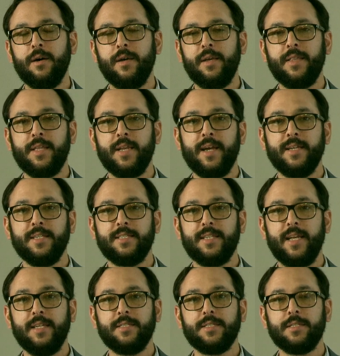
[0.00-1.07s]
in the United
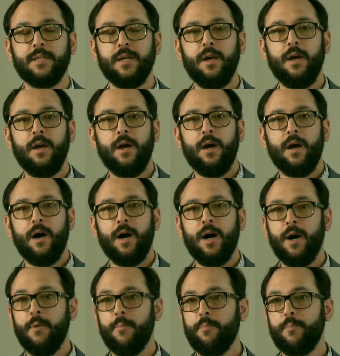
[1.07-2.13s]
States,
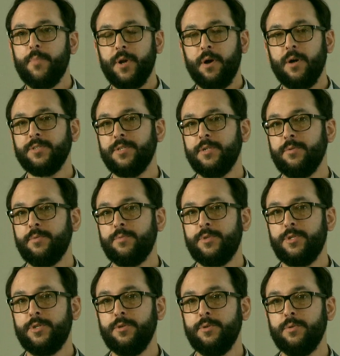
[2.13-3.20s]
but also
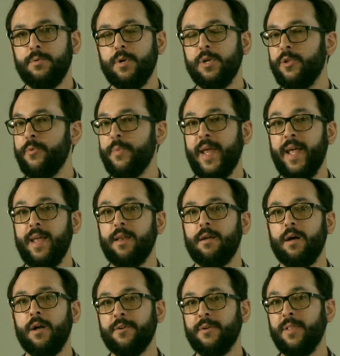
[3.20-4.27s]
to
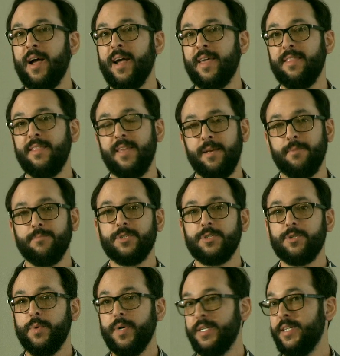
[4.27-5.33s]
illuminate underlying themes
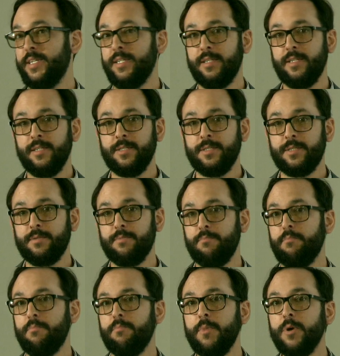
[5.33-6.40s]
to what Thind is
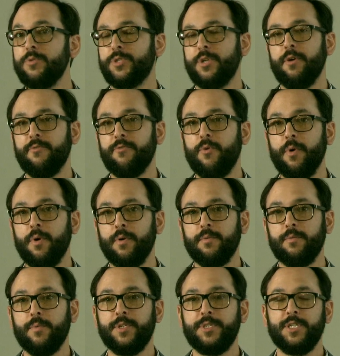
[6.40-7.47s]
most known for,
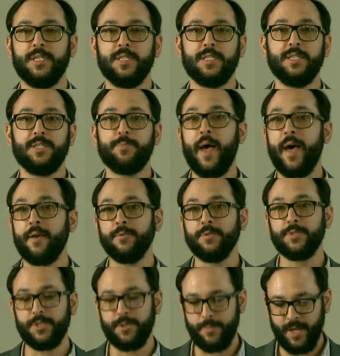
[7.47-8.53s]
which is his
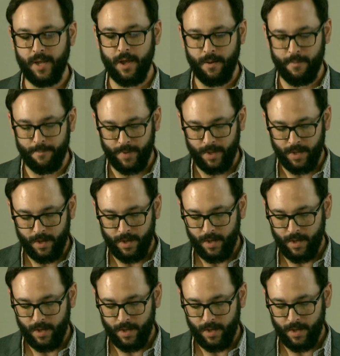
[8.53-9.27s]
battles to become